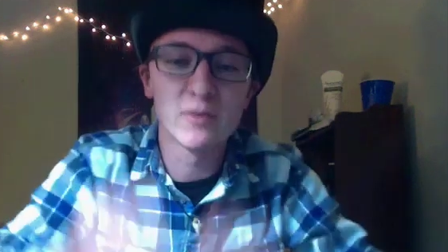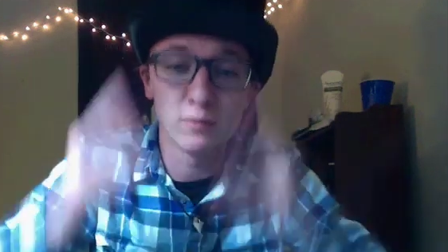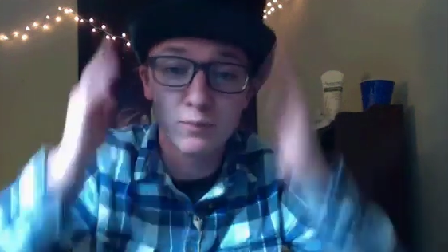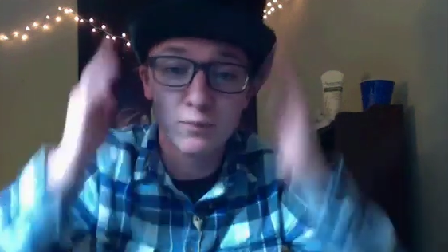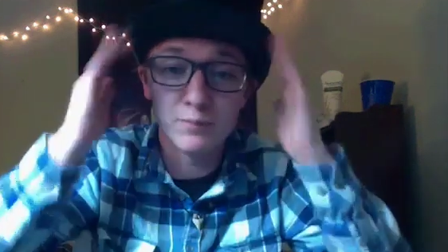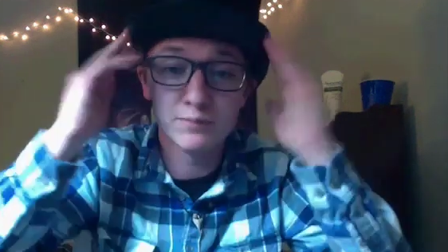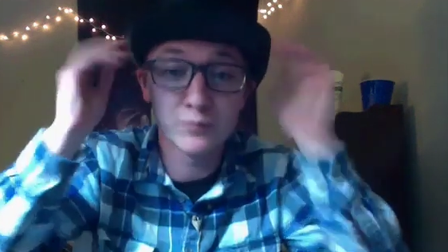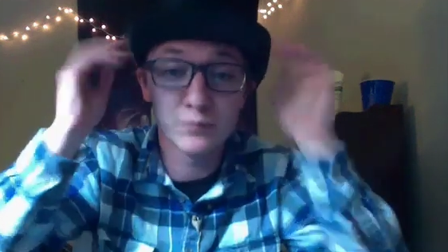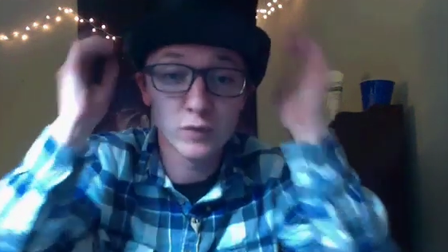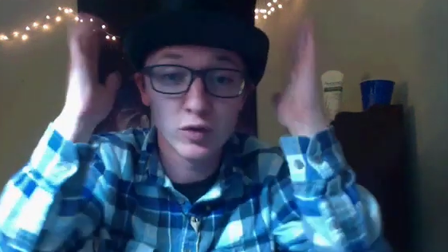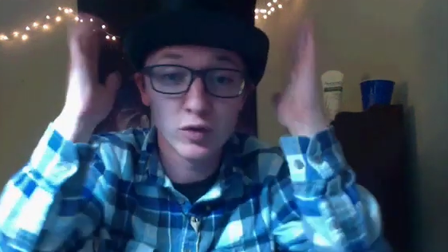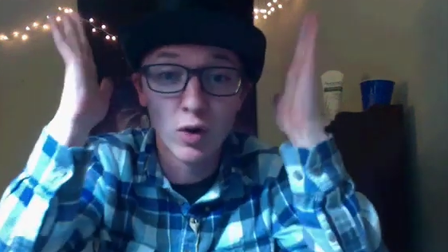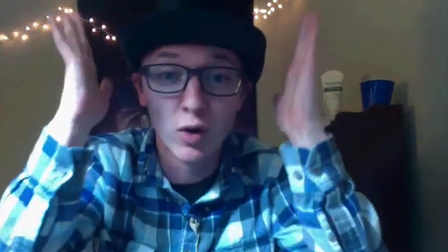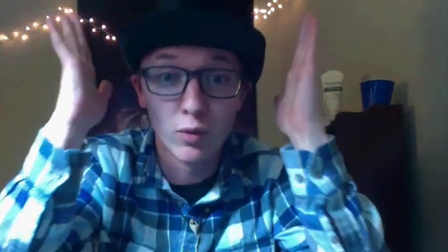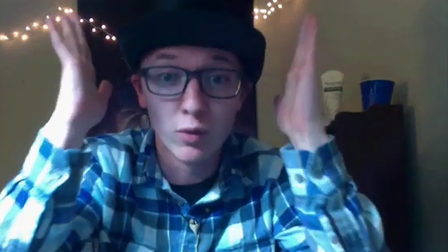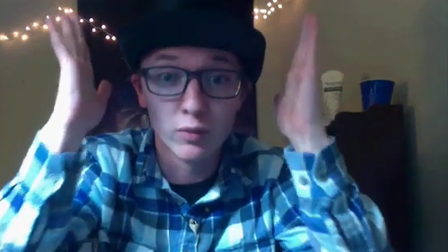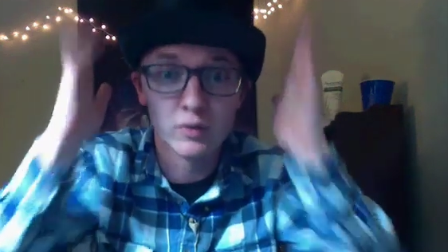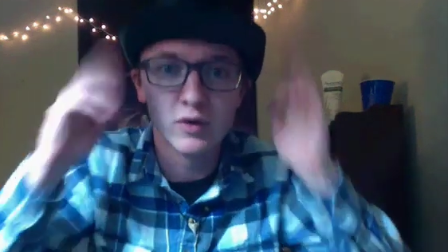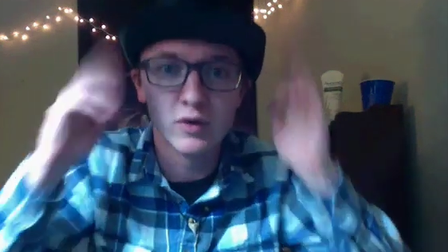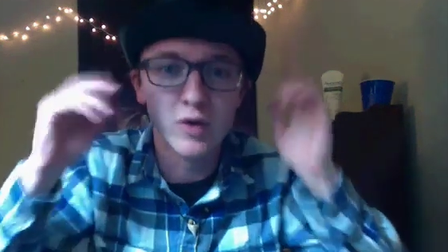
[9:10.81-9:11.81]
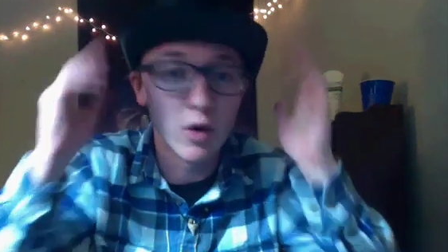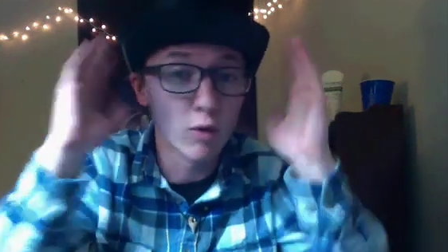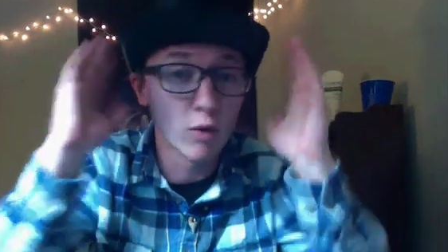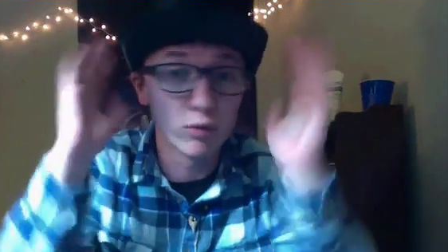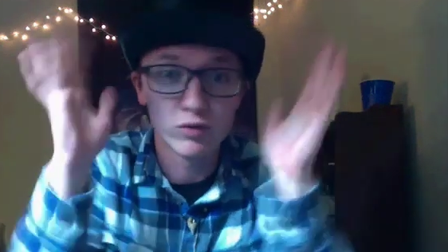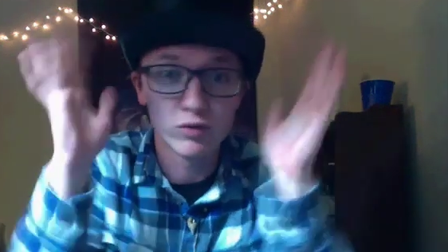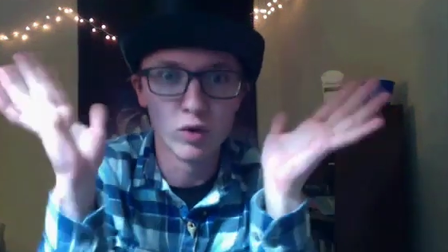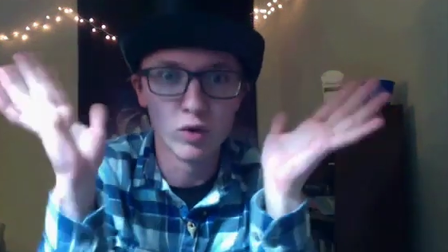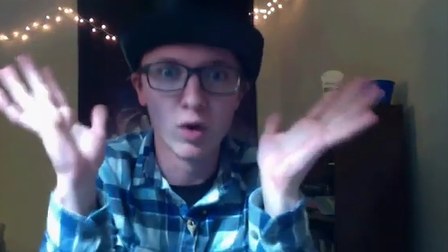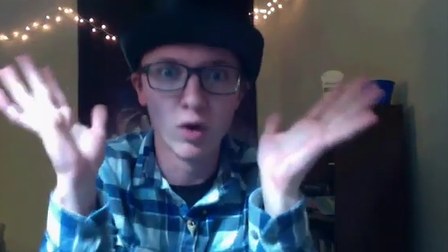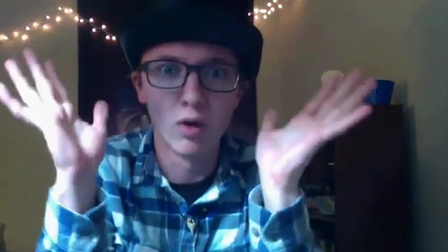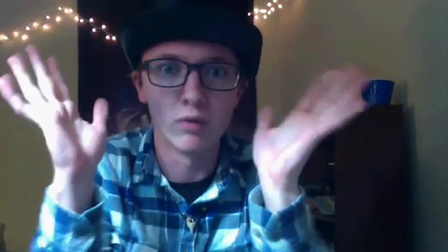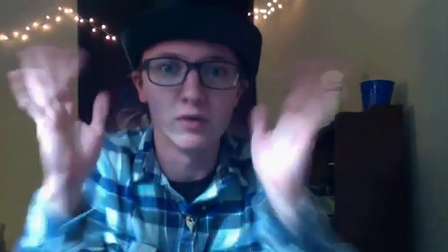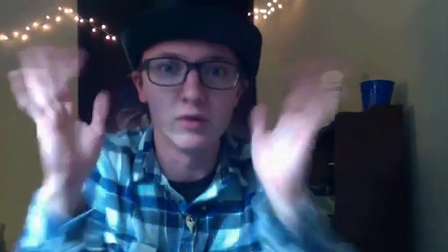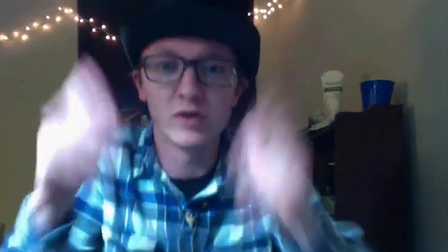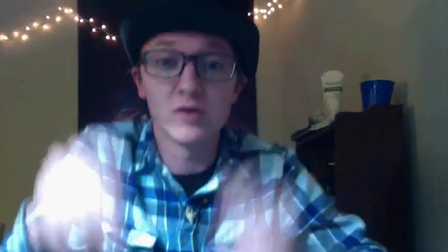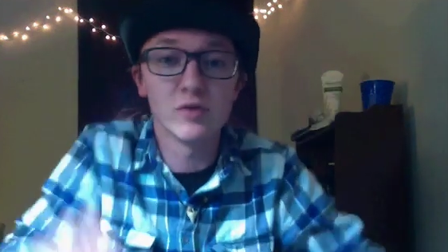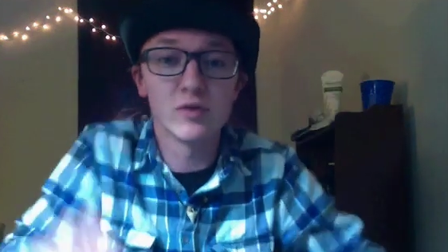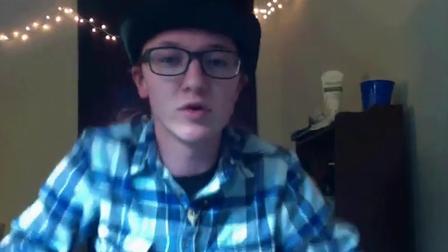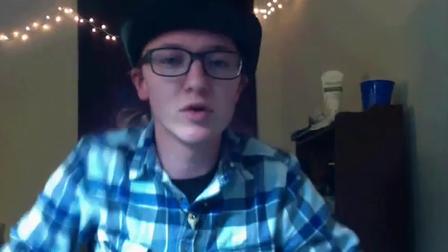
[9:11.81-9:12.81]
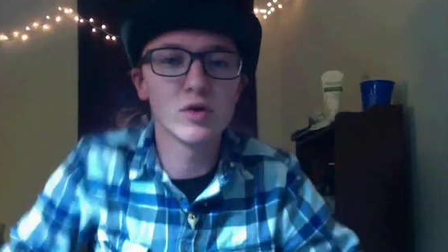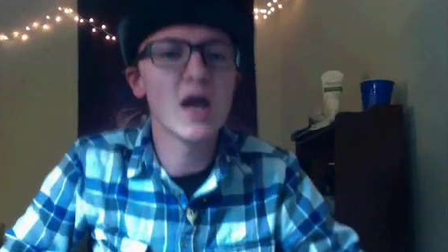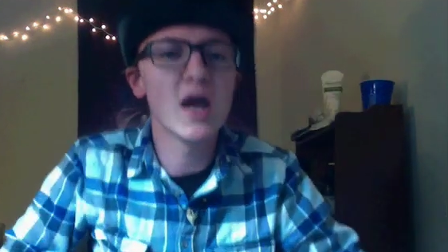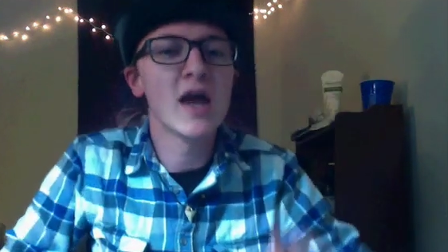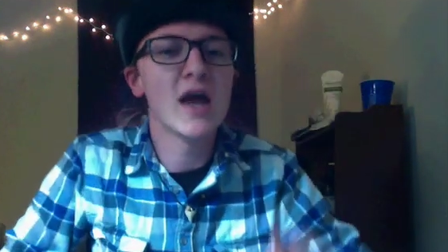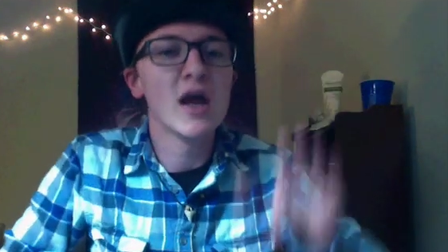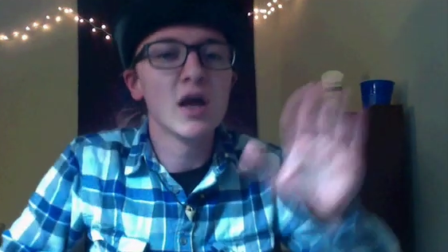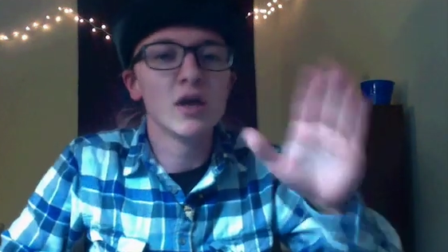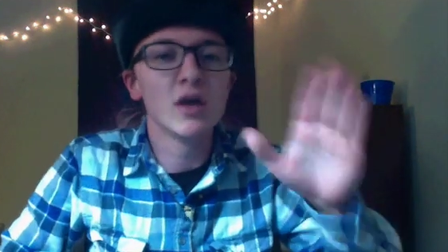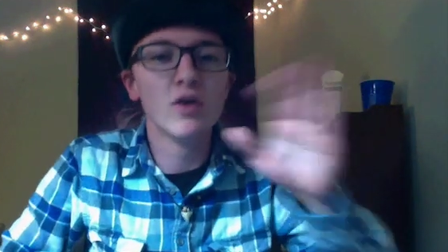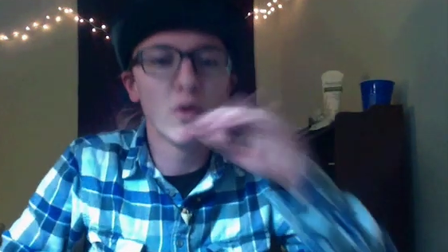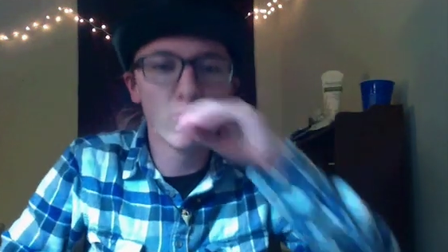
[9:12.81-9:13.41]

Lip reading: Don't. No one